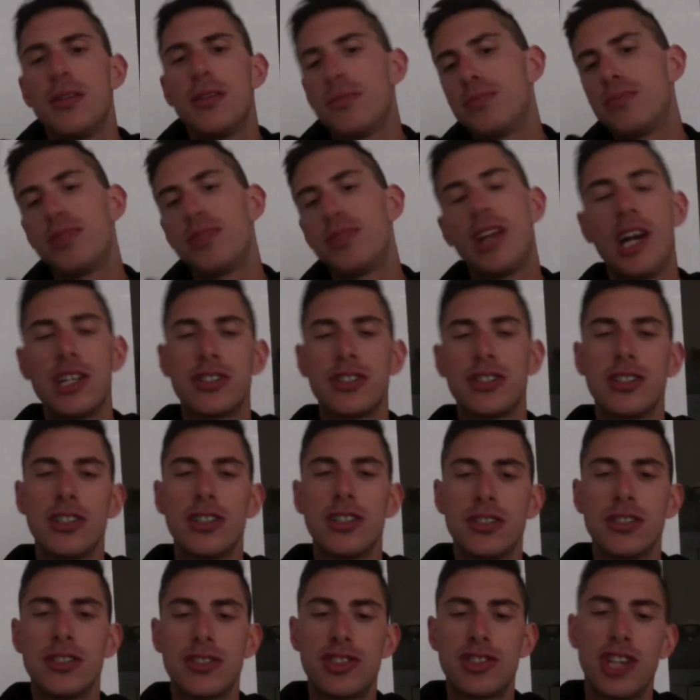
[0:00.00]

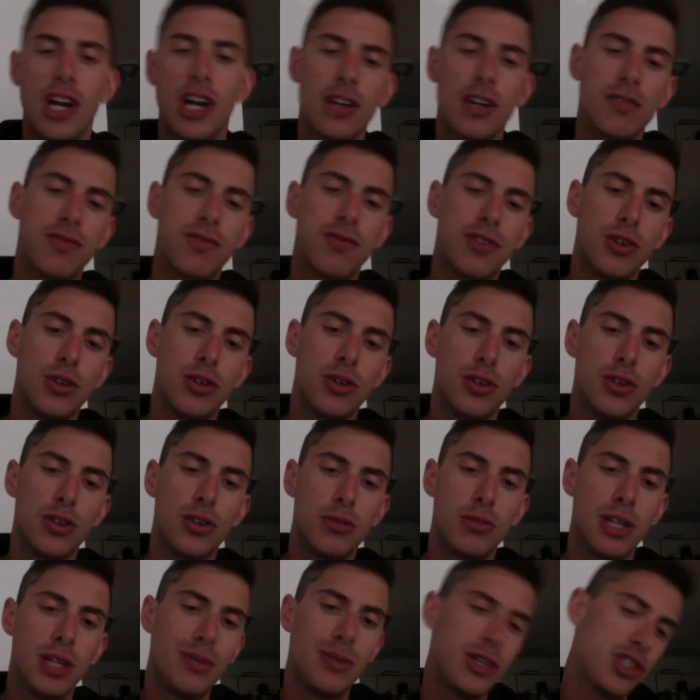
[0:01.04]
pleasures, junk food,
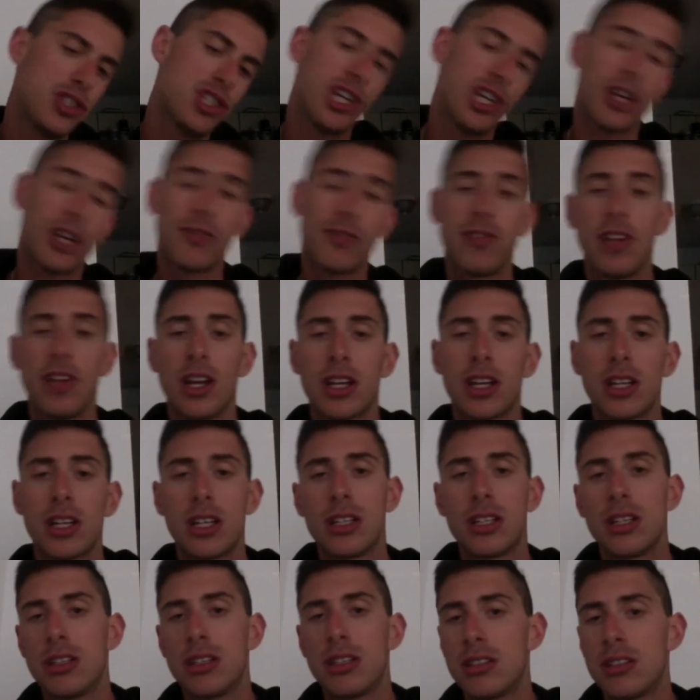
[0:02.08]
maybe chick
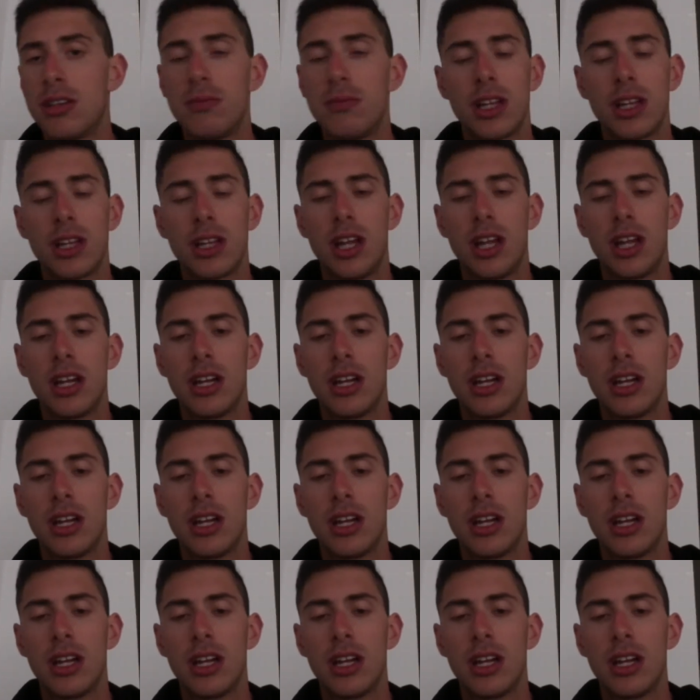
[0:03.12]
flicks, something like that?